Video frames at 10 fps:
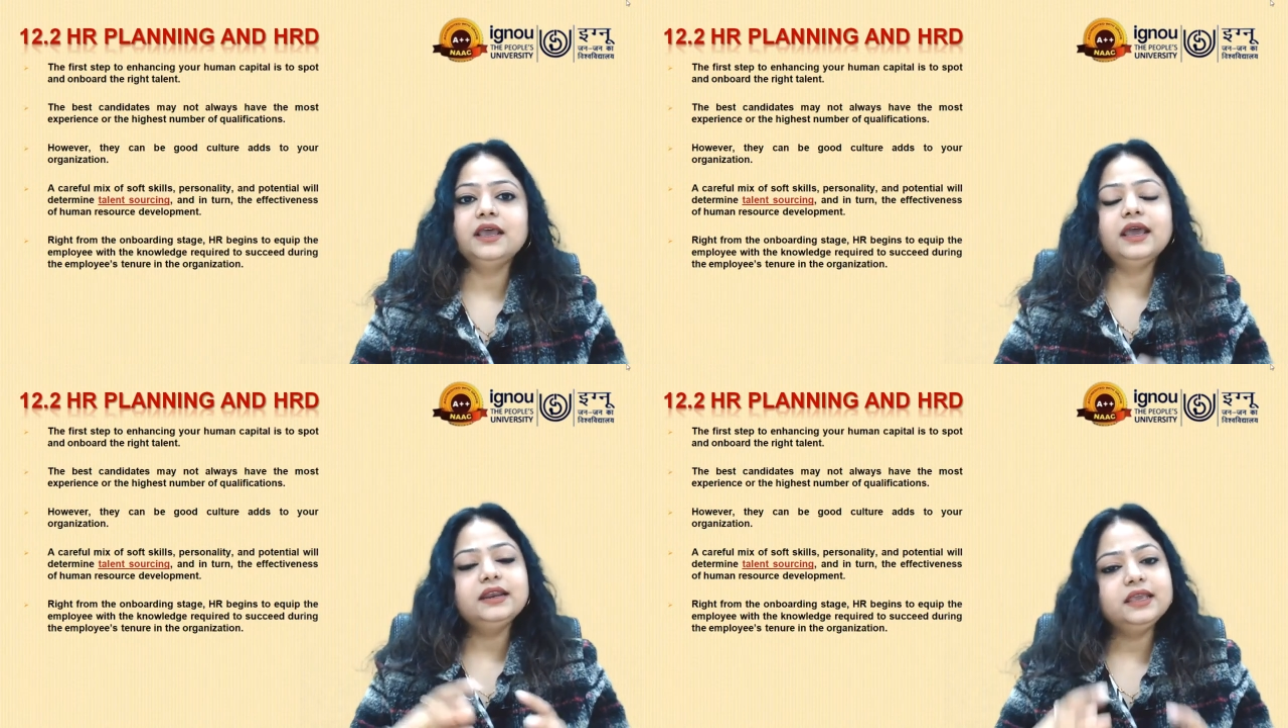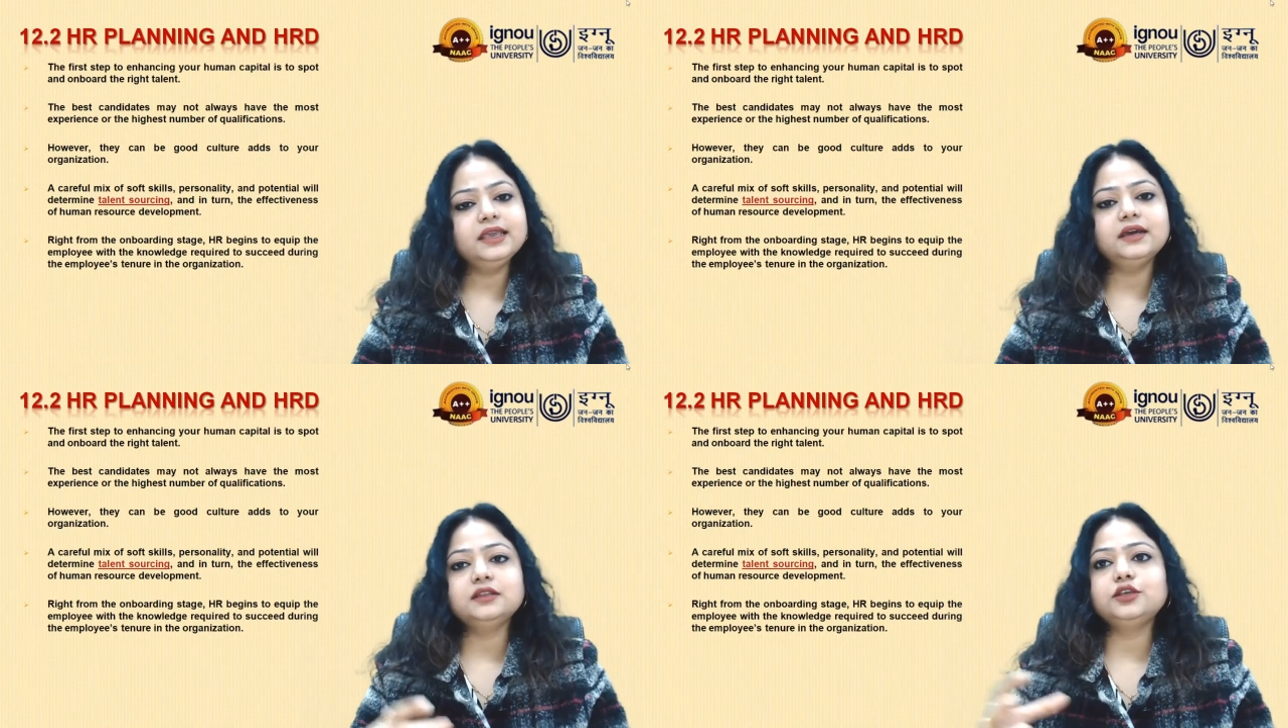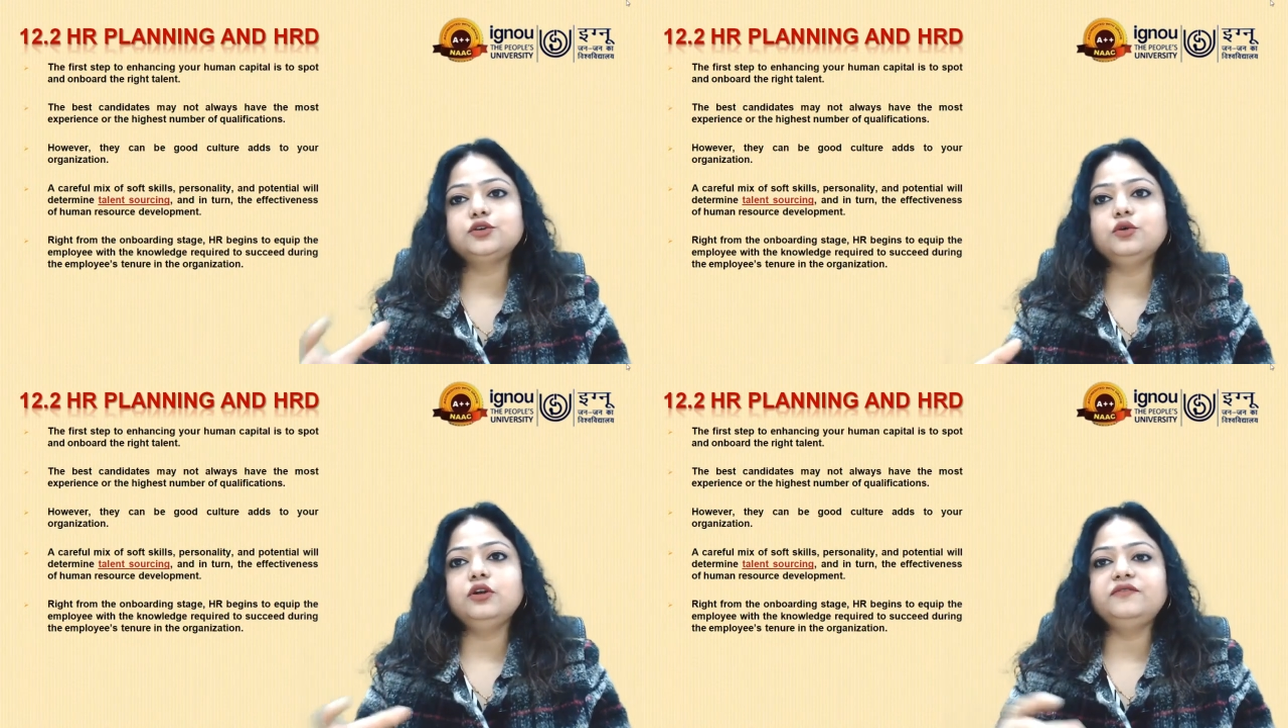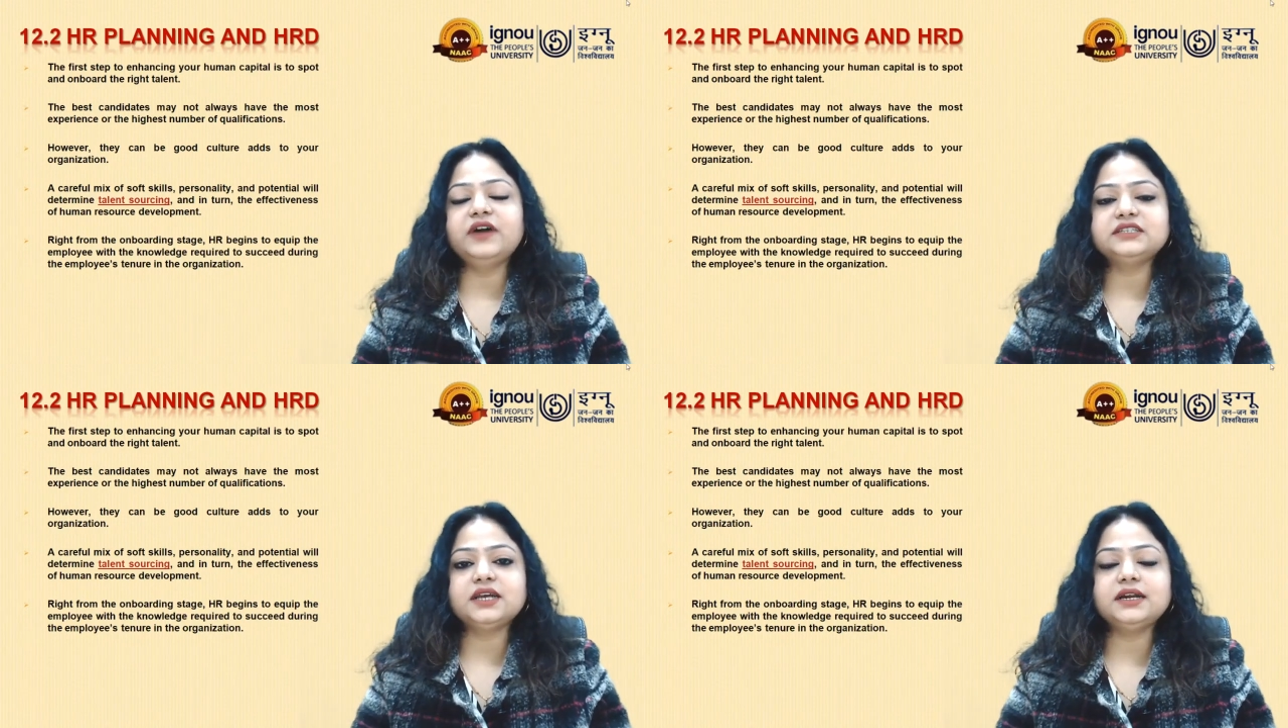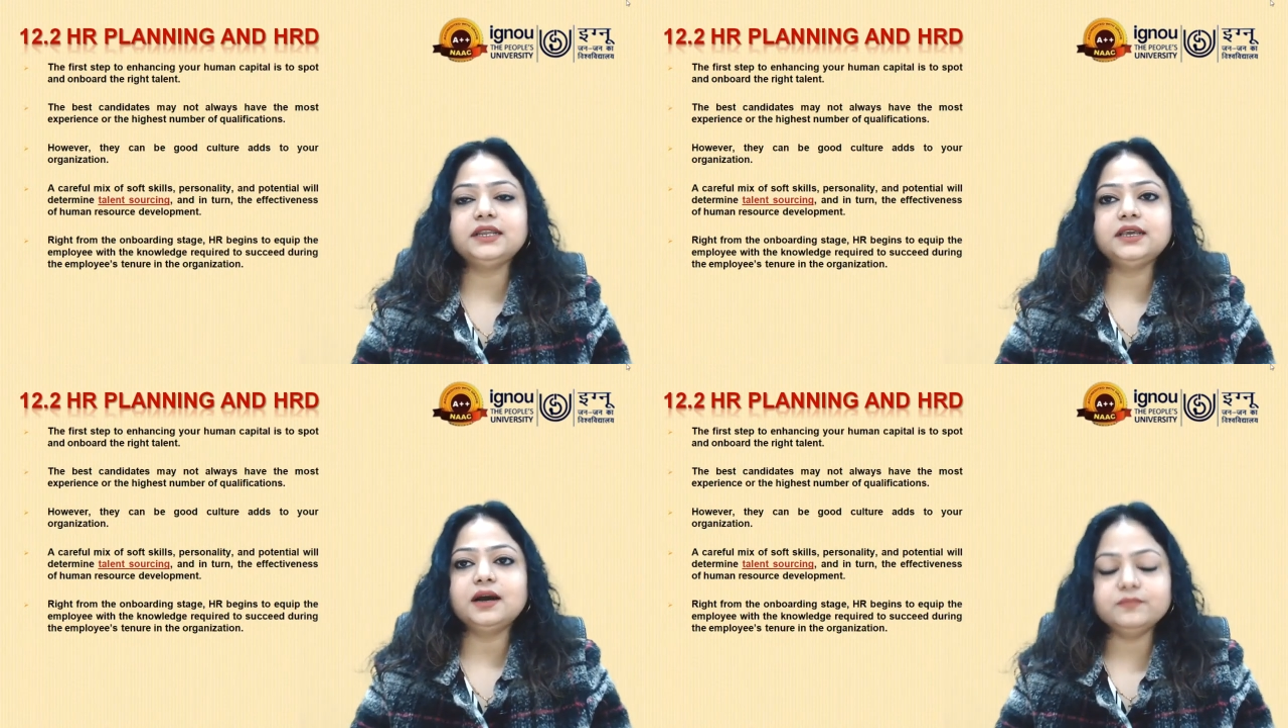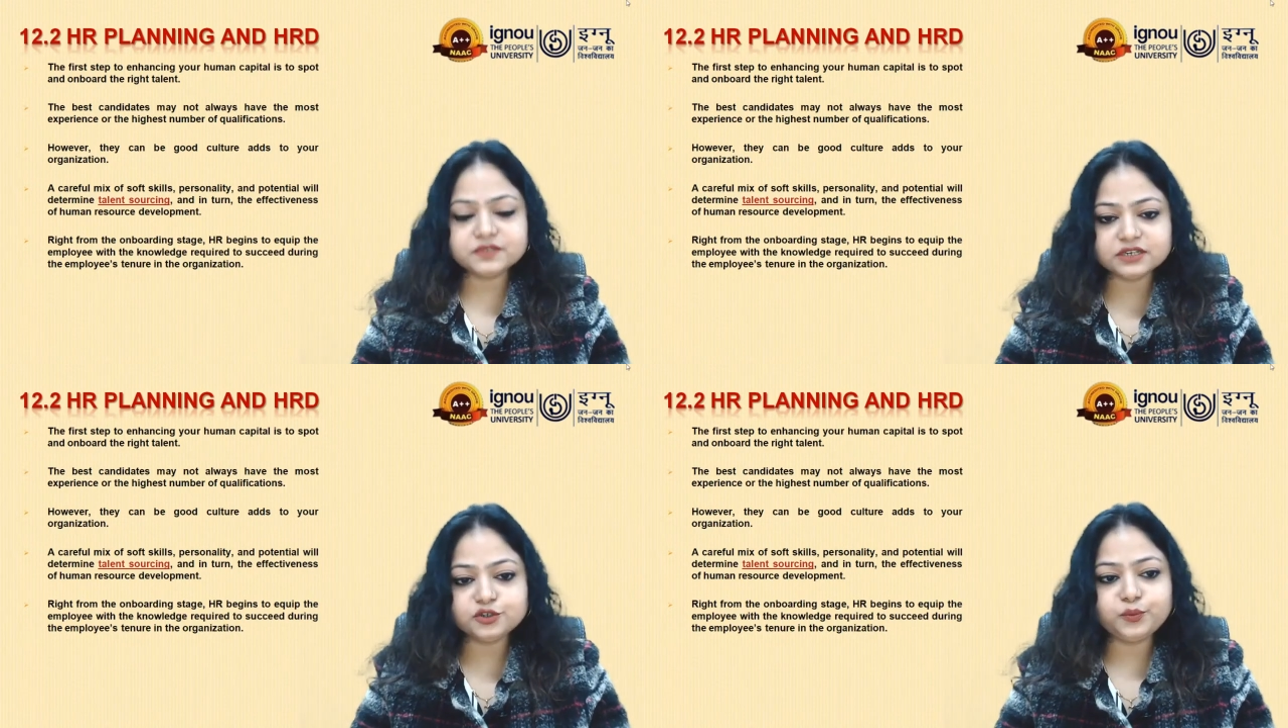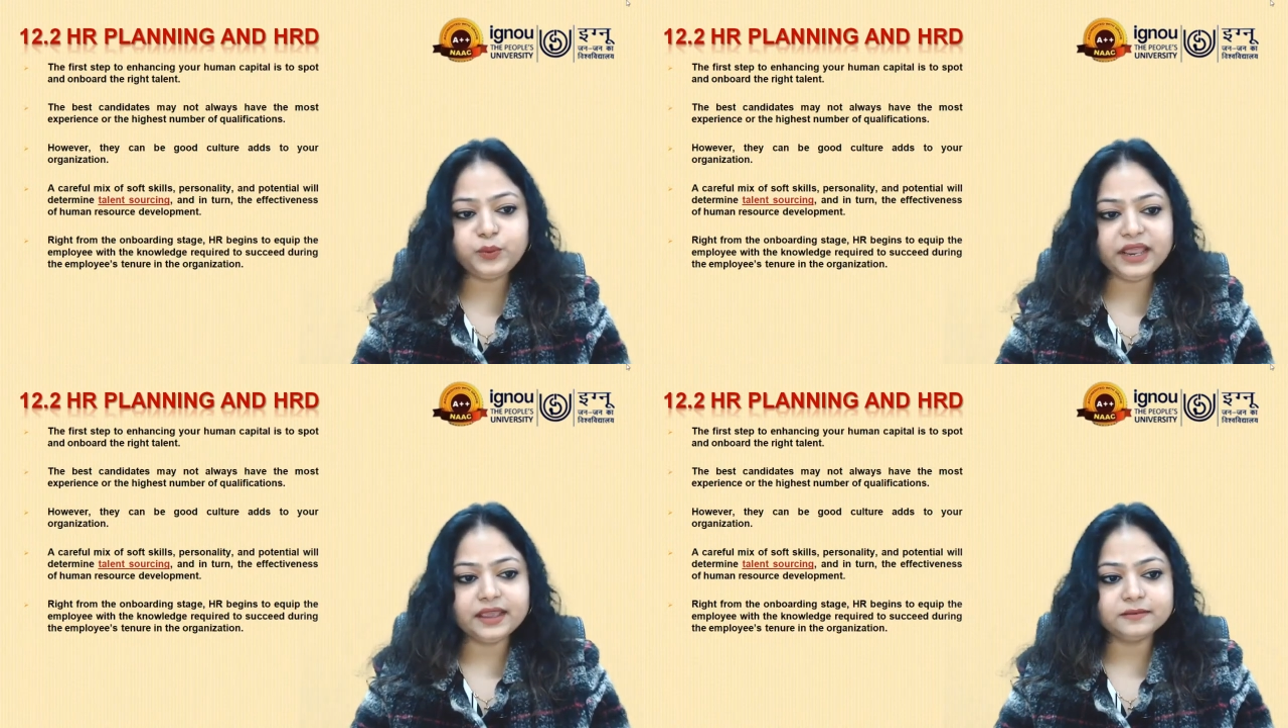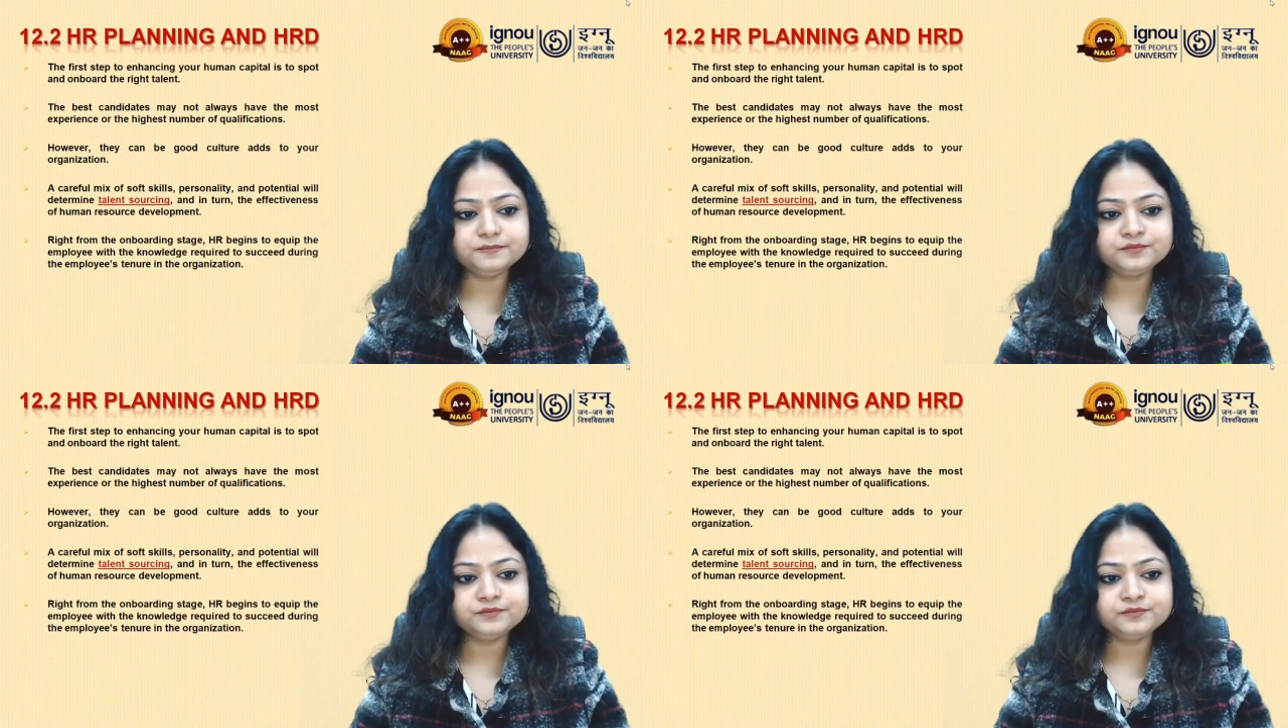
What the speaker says: And here, the role of HRD comes into play.